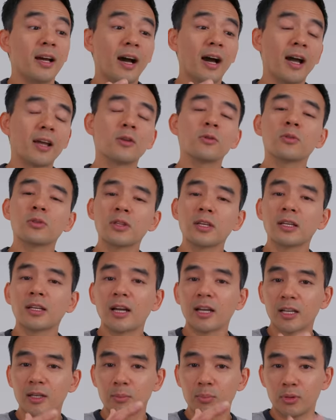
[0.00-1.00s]
I don't think
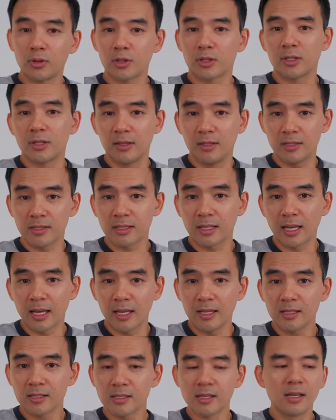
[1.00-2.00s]
I can push this
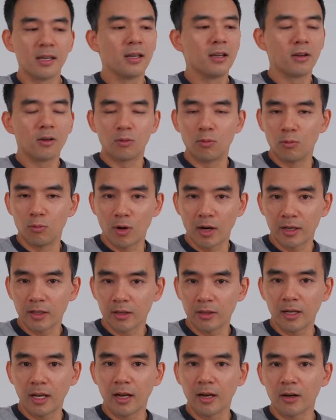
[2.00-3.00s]
case
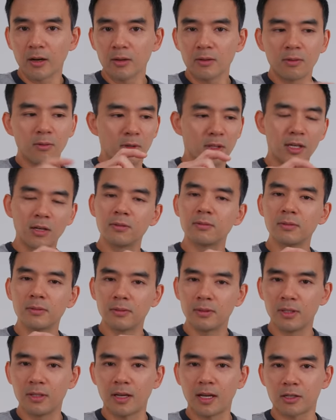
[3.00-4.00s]
running on air
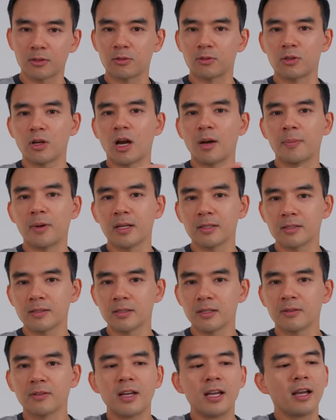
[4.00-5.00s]
without the extra top hats and
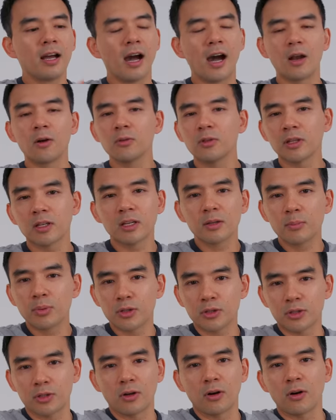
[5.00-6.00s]
stuff, I don't think I can
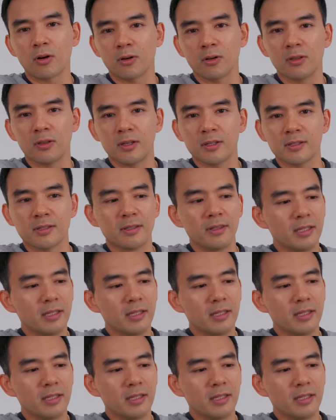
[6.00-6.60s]
push it harder than this.